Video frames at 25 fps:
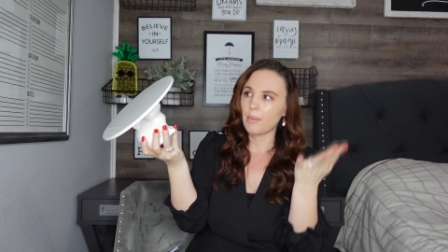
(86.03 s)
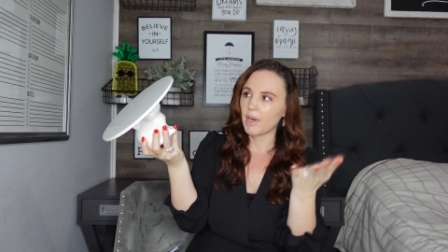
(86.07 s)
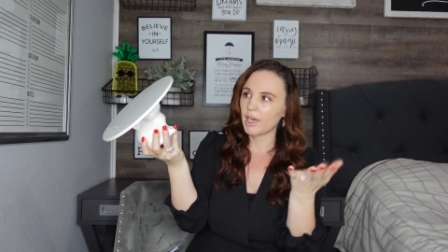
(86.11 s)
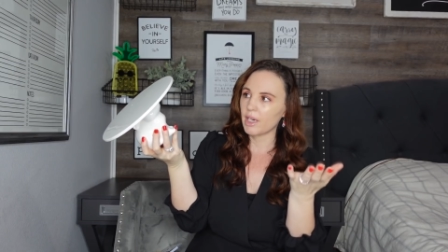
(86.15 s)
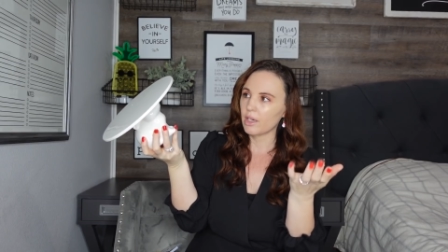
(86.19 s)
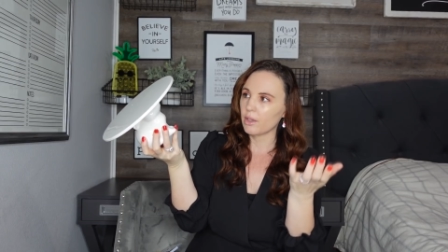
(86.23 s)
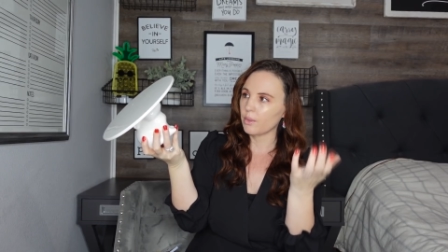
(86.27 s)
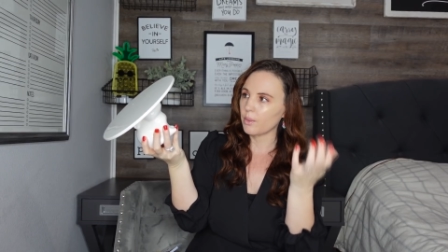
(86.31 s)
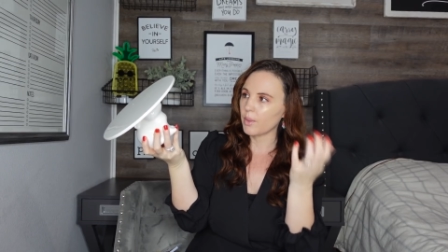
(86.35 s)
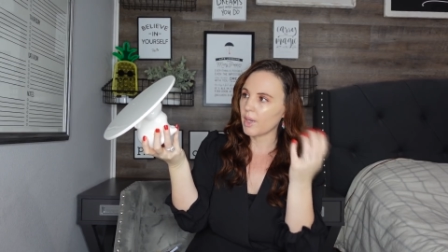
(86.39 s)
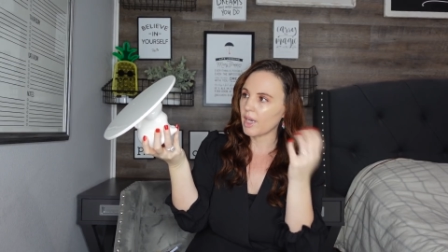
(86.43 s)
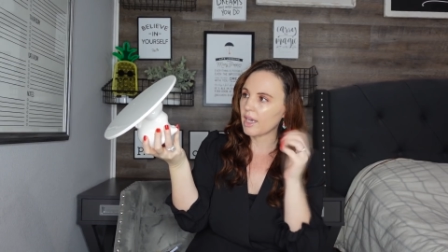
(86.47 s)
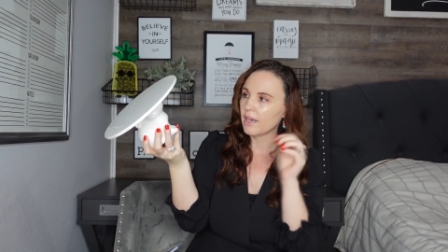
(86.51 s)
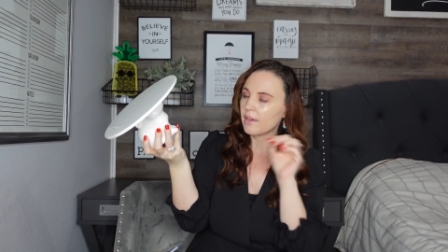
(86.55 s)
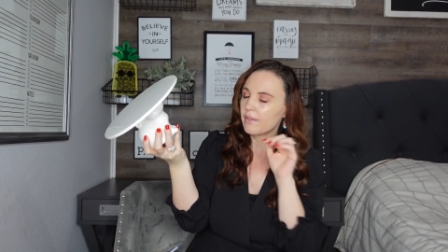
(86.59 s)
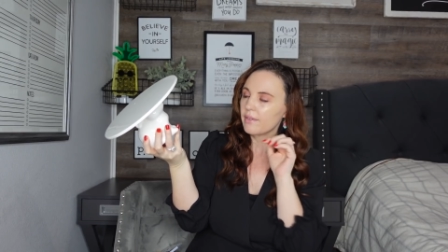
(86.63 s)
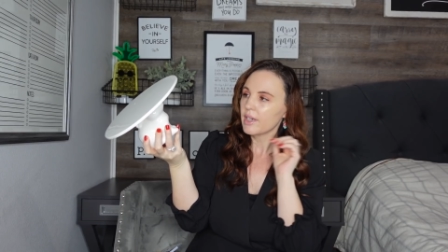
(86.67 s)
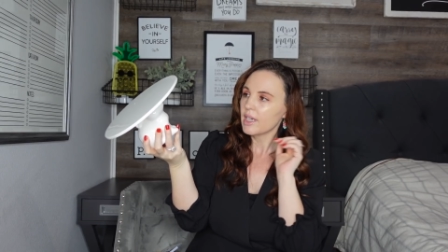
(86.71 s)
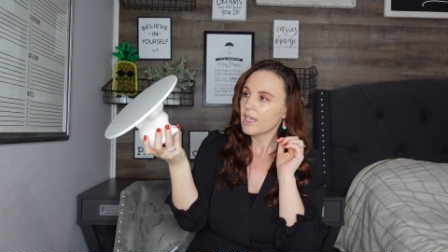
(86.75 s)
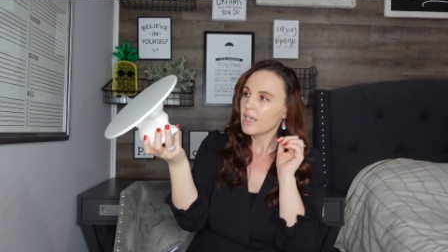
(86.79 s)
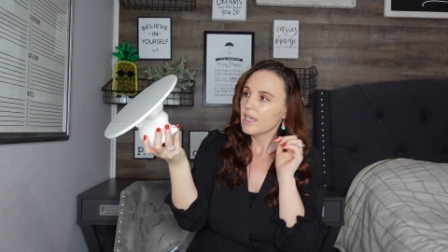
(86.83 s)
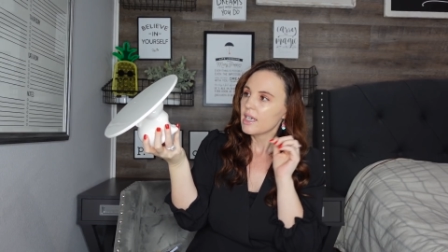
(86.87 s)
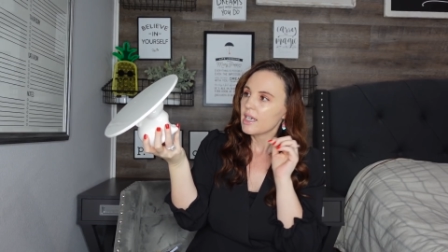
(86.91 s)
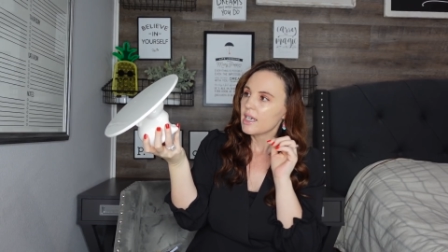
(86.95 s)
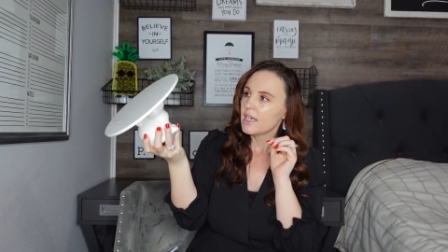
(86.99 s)
microwave
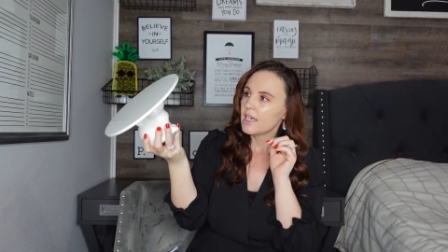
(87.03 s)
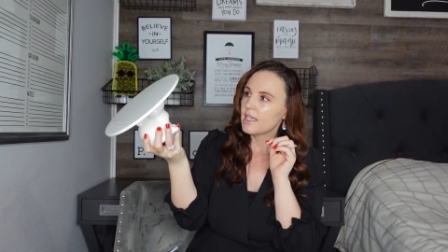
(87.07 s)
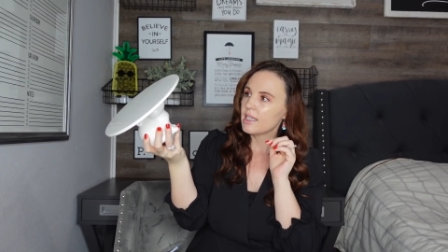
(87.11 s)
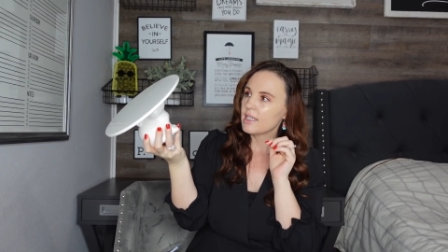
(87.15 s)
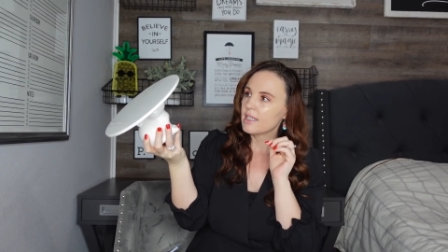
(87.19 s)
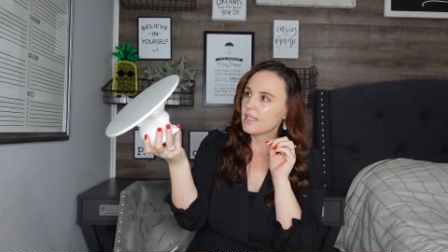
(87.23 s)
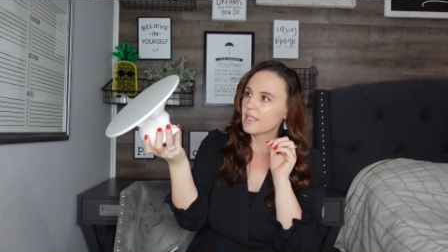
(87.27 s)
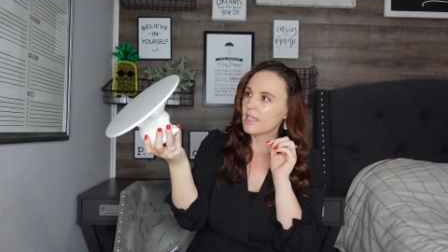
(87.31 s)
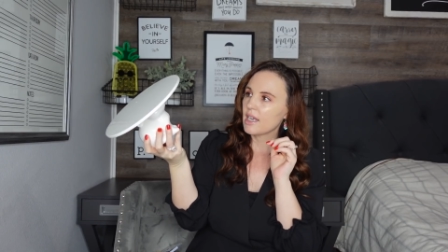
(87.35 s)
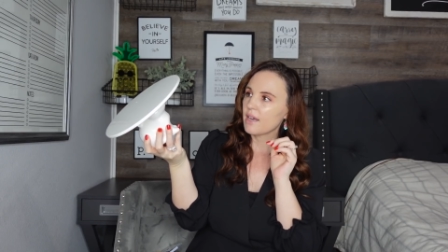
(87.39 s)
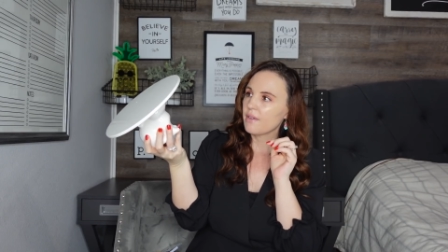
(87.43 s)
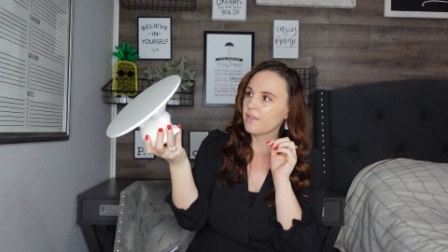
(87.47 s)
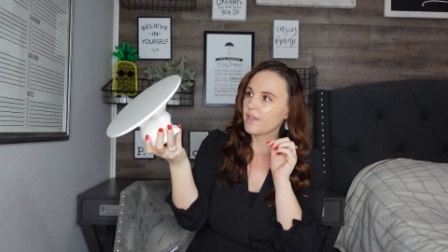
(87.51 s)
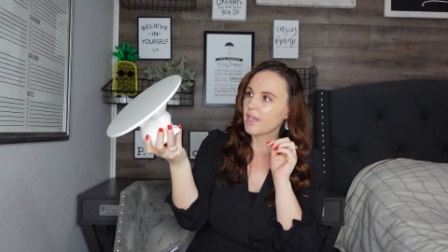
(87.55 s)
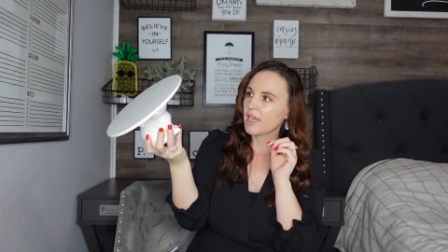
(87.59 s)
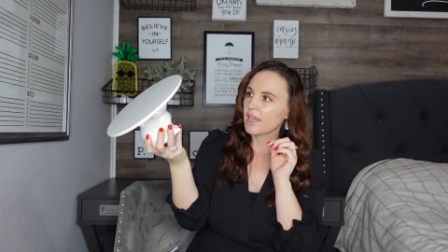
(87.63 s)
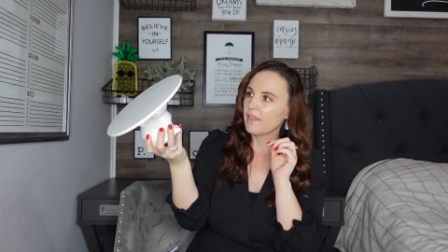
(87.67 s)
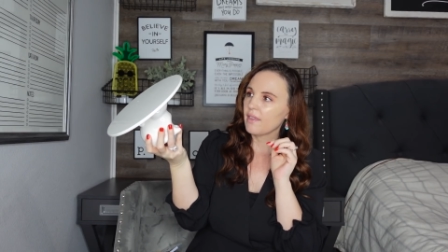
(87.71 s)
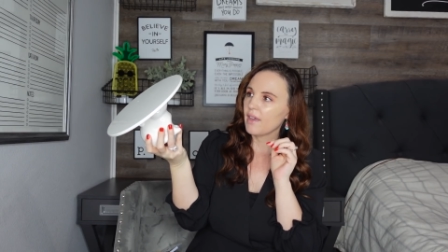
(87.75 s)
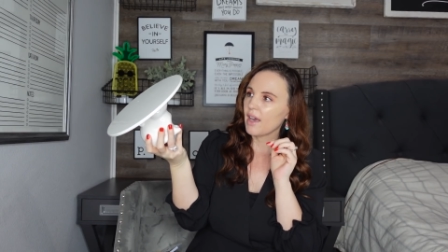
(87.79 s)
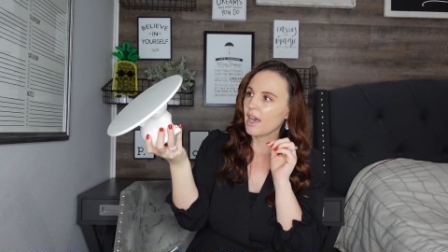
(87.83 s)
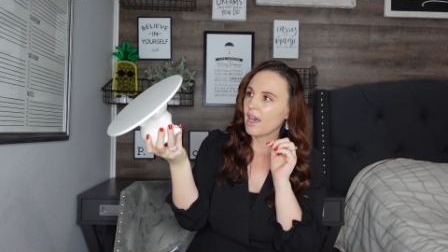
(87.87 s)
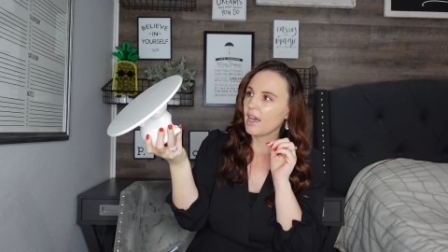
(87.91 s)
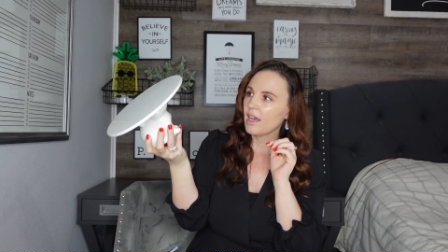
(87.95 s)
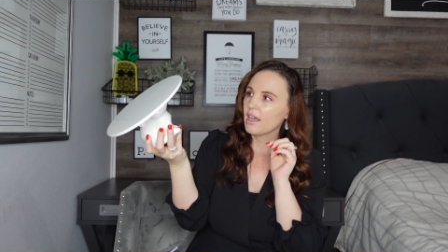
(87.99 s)
and stuff
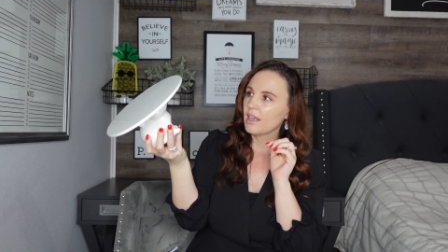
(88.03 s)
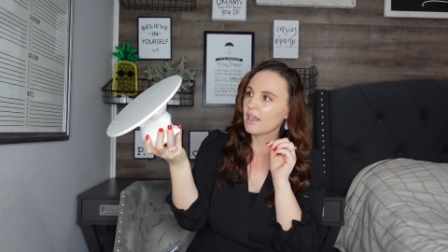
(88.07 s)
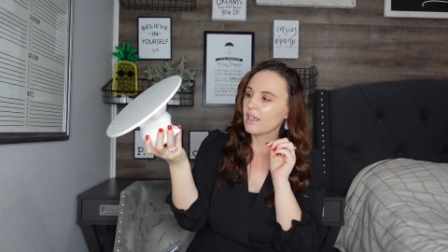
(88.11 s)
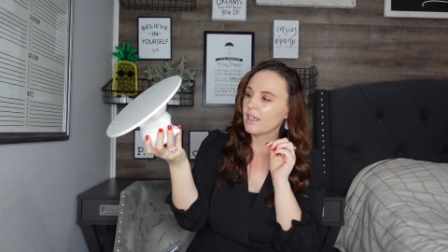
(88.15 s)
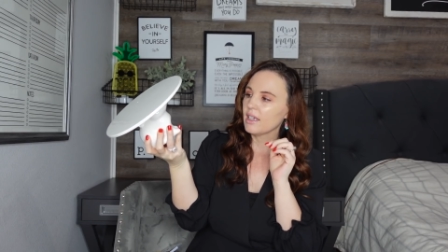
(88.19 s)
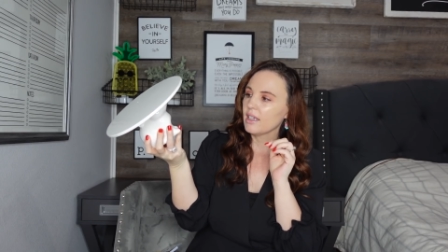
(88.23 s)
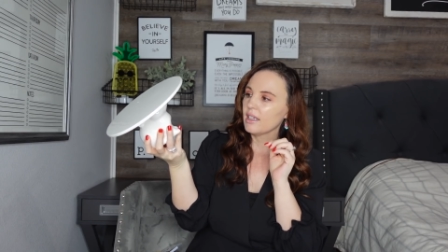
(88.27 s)
like that.